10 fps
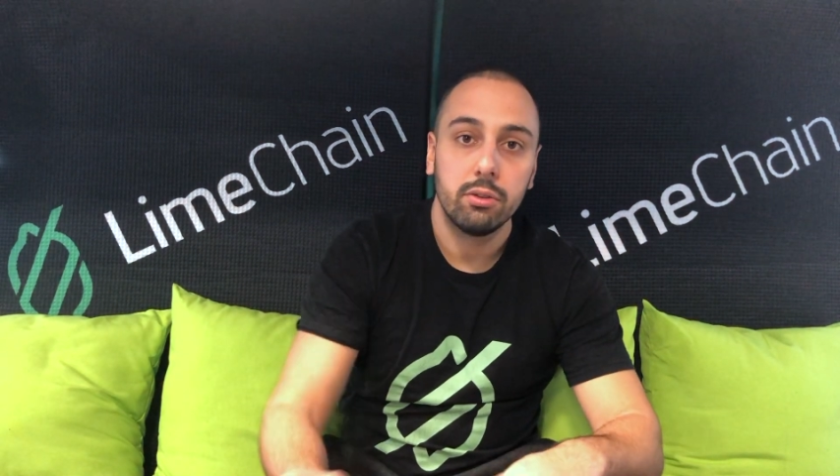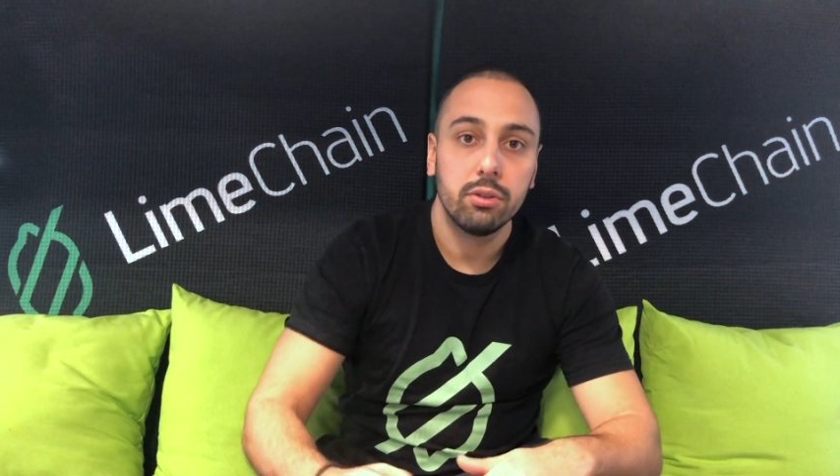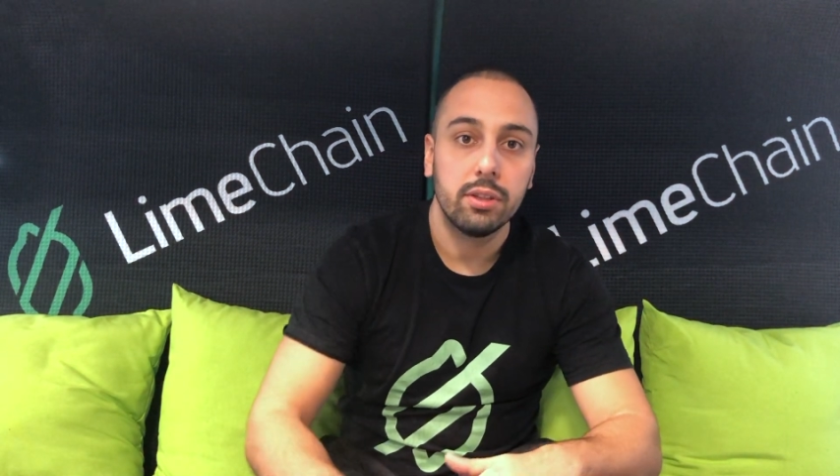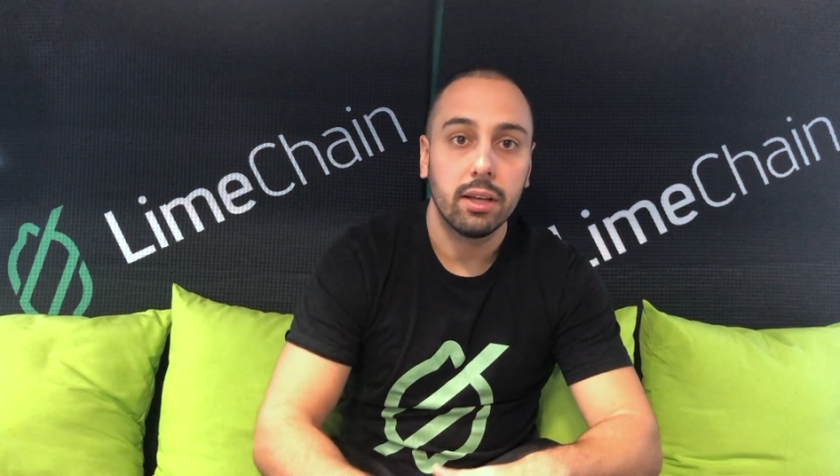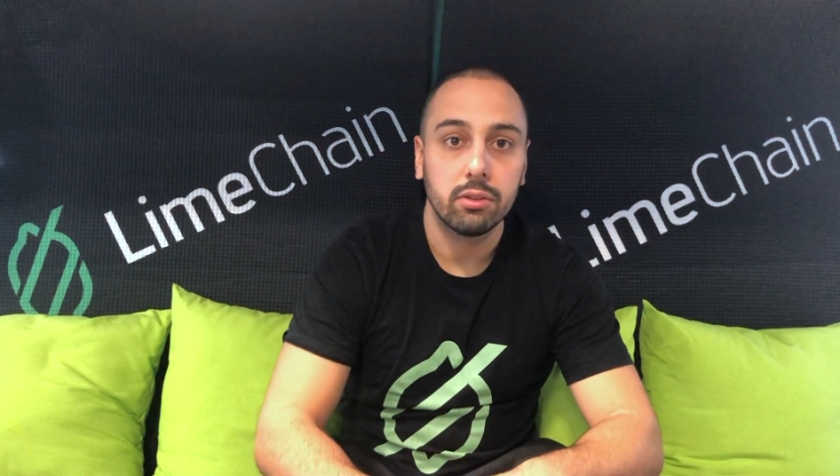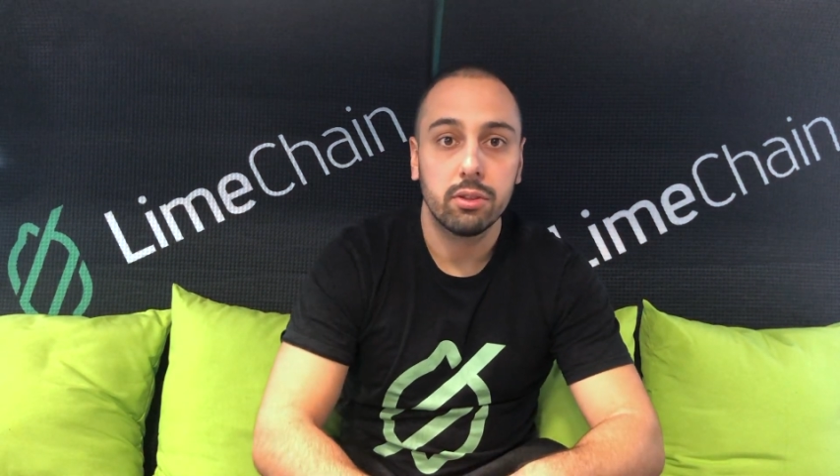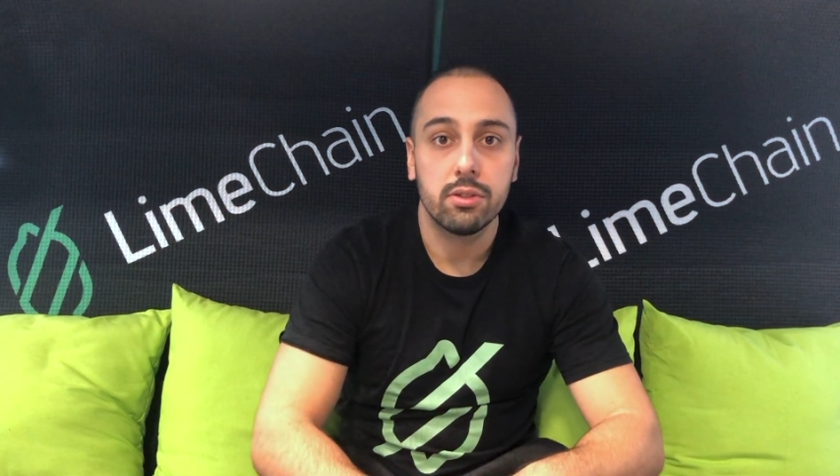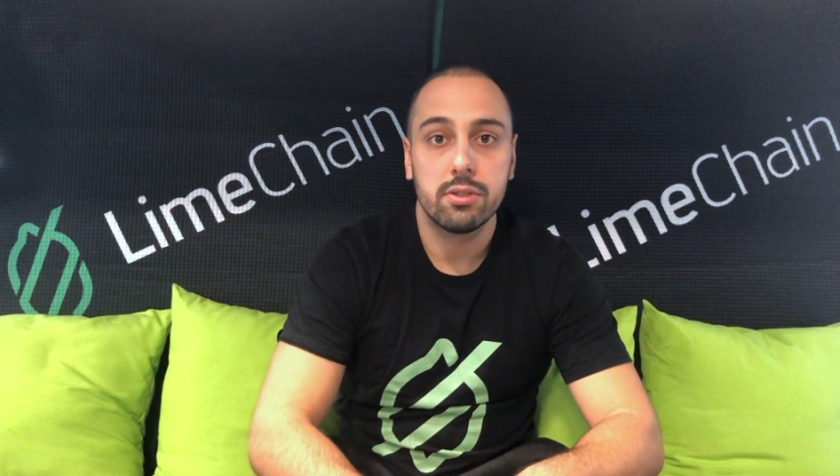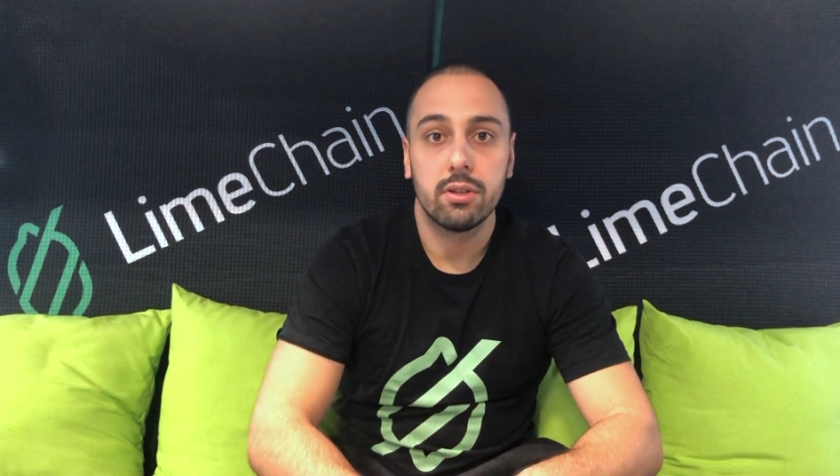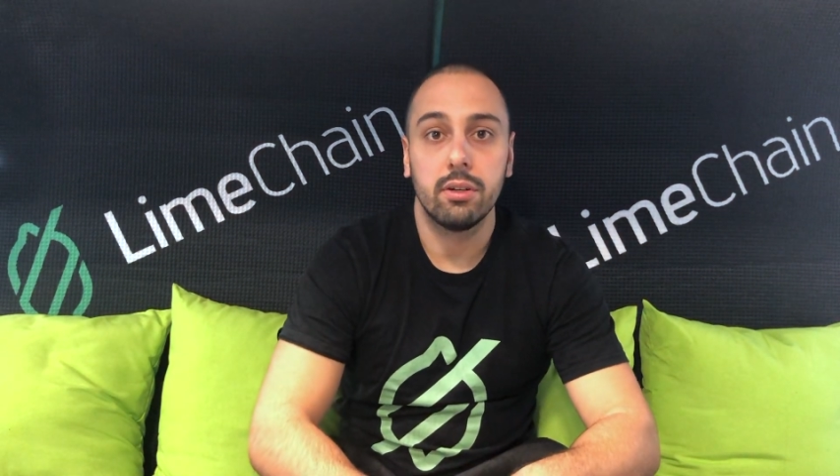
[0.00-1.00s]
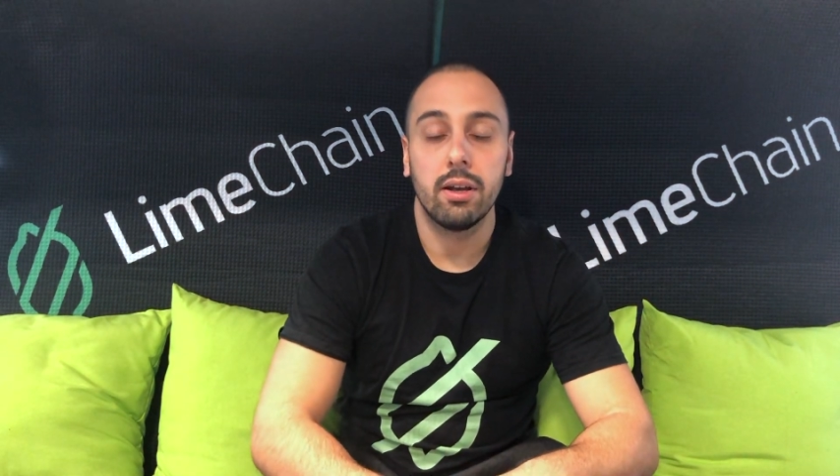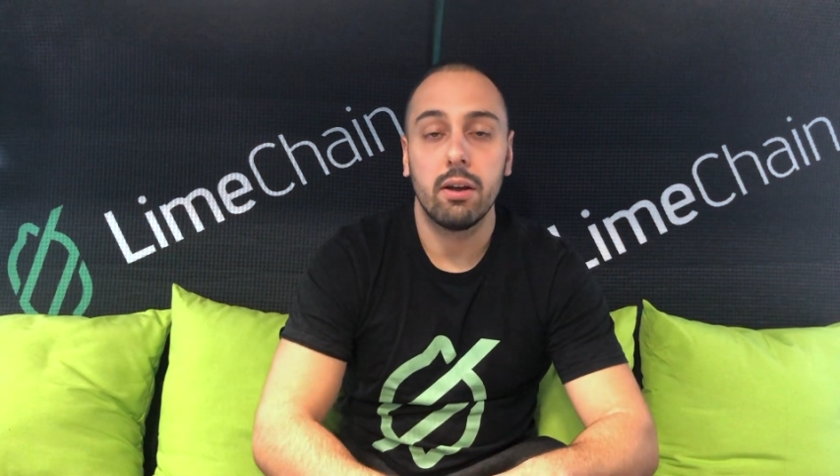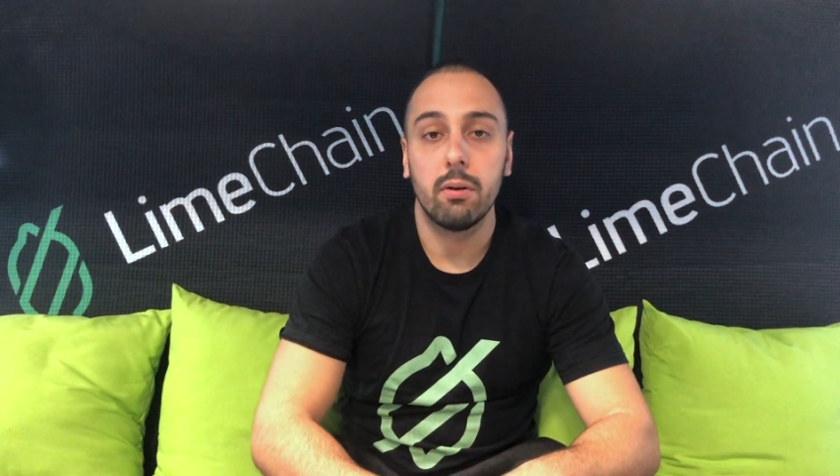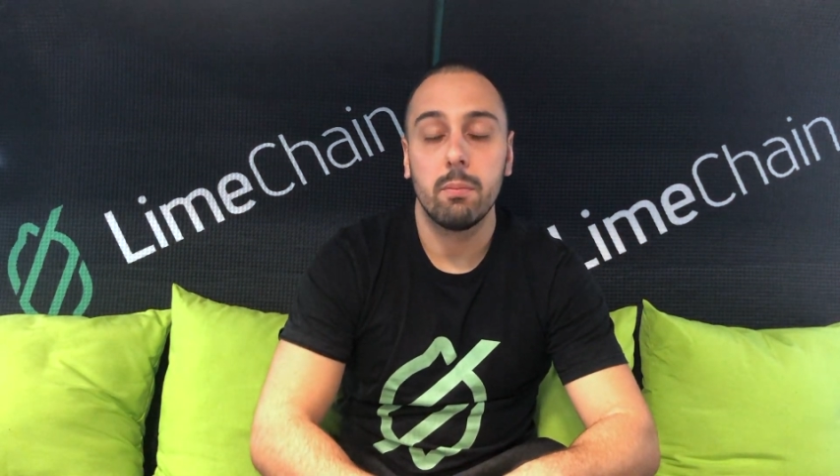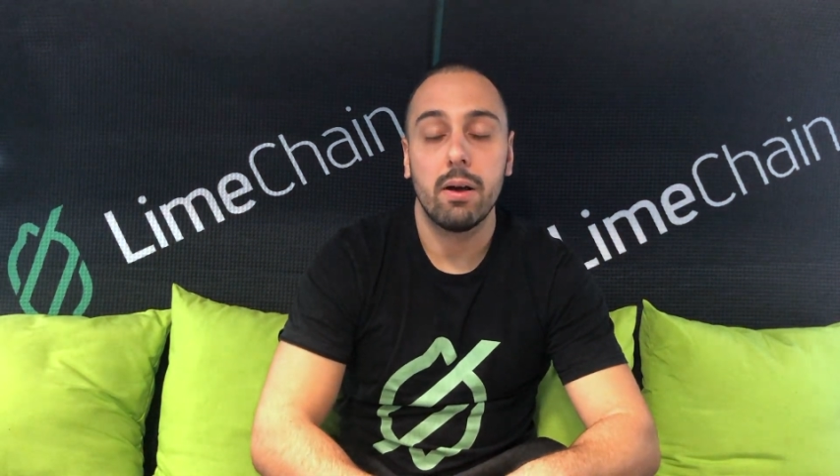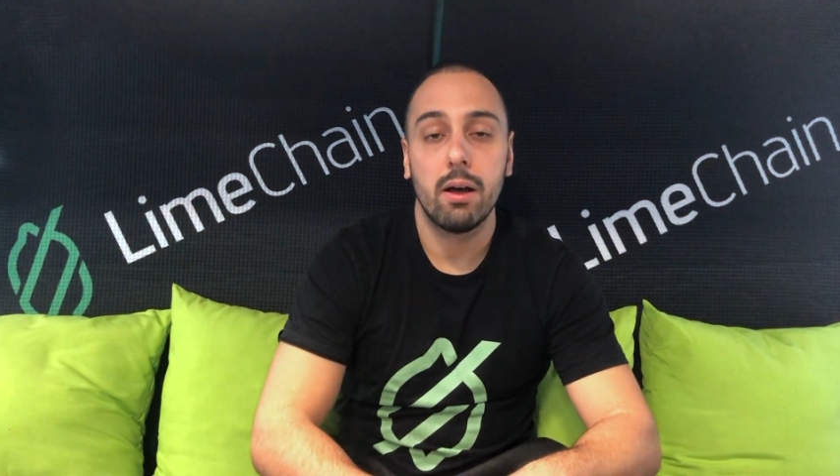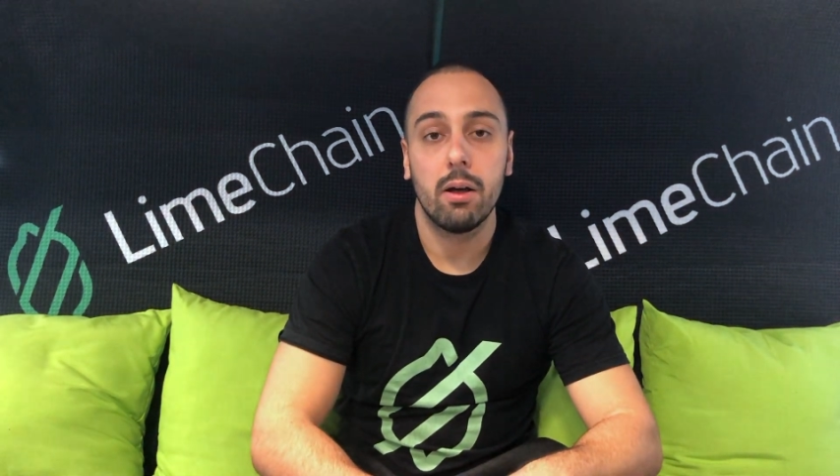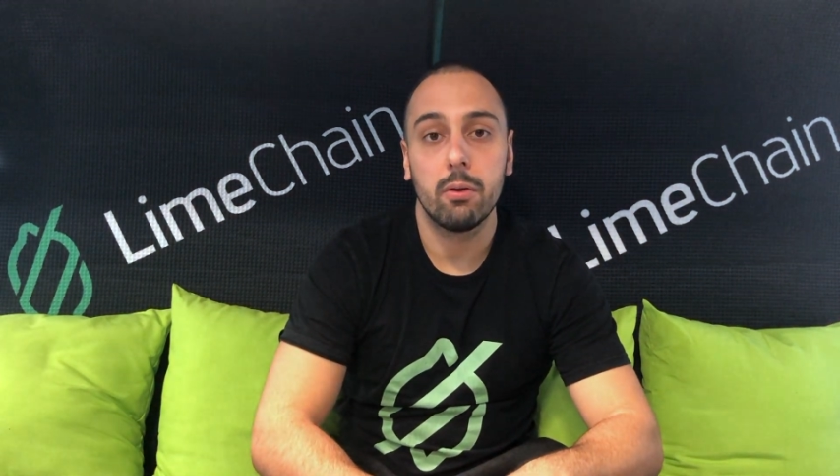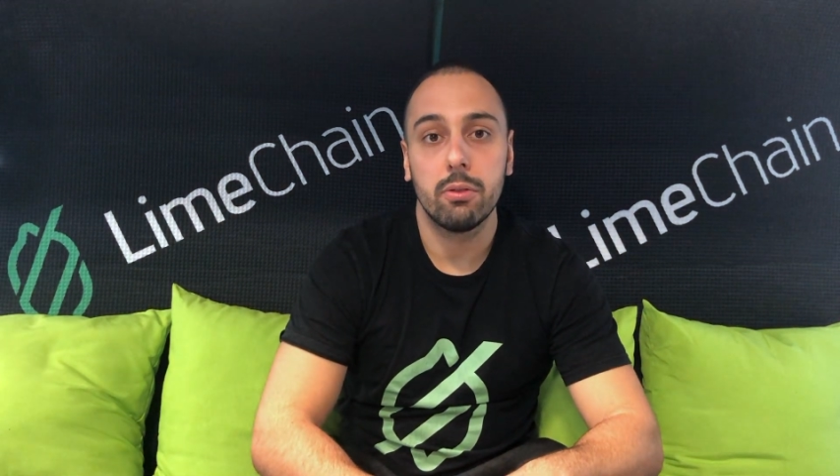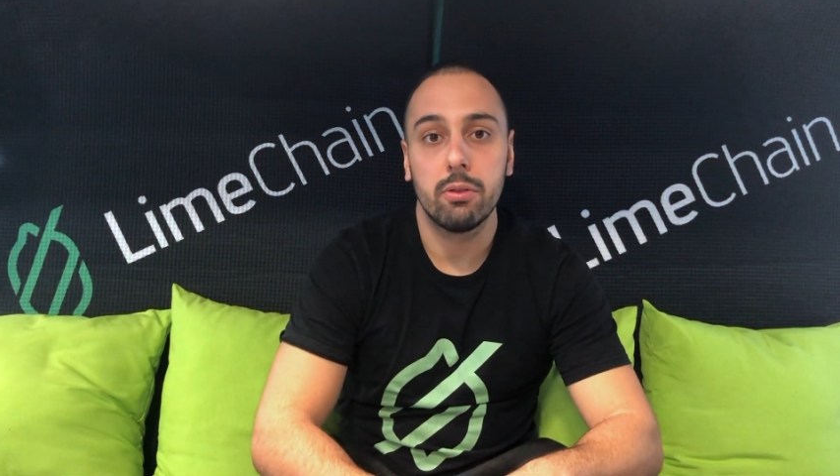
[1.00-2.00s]
detectors are now
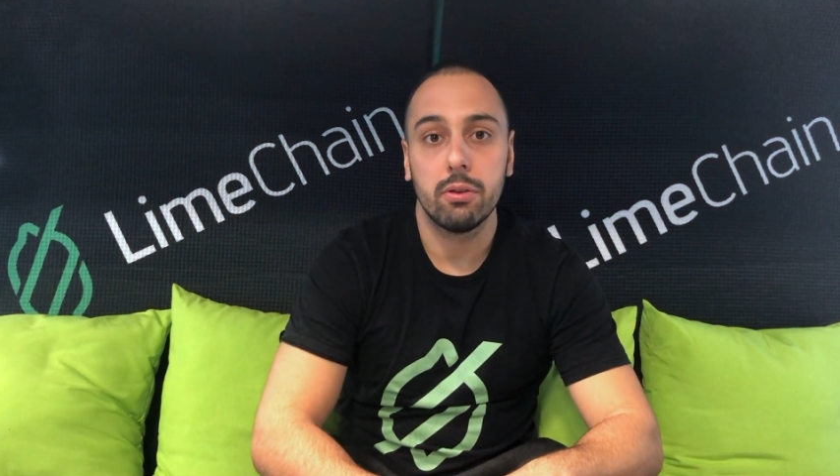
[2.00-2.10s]
about